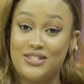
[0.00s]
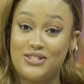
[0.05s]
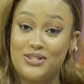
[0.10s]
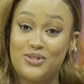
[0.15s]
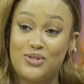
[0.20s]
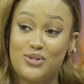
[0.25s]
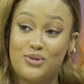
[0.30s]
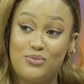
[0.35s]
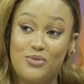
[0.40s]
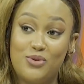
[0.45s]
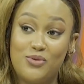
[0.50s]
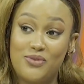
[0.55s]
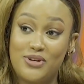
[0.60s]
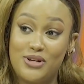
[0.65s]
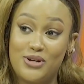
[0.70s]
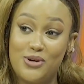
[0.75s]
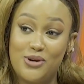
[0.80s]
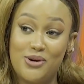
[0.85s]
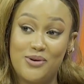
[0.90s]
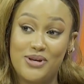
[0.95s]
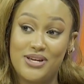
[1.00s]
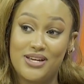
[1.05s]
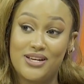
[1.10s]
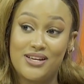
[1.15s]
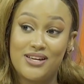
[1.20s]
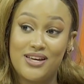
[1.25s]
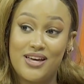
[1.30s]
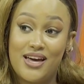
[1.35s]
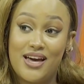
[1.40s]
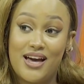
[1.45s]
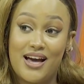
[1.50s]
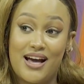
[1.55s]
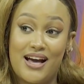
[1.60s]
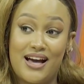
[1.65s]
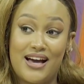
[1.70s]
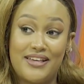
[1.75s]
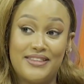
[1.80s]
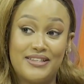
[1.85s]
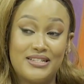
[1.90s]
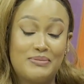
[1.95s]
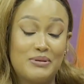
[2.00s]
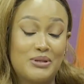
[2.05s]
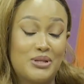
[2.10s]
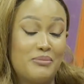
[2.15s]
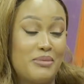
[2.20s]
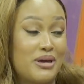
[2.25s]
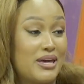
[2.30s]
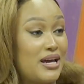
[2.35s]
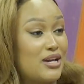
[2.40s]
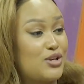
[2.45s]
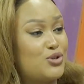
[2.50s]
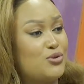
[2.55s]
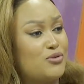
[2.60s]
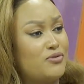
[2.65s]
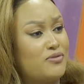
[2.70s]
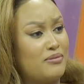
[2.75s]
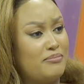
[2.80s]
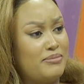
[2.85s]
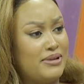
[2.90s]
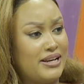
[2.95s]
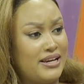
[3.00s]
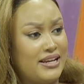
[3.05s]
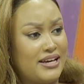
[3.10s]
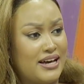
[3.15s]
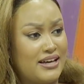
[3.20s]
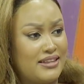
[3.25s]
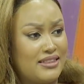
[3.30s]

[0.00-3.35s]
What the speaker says: Just move in knowing this person might get too familiar.